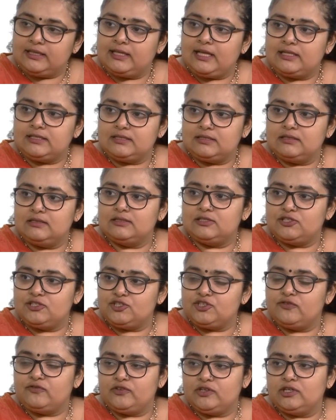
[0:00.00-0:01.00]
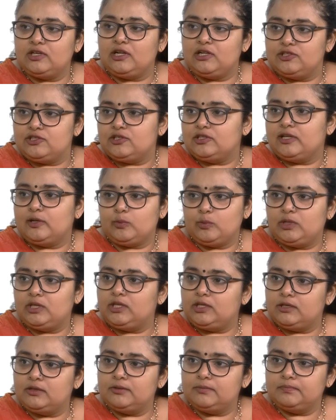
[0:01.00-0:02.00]
And that's the shift in culture that we
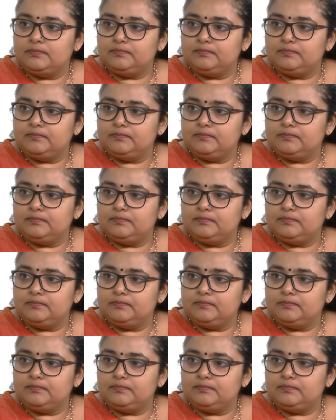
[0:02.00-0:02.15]
need.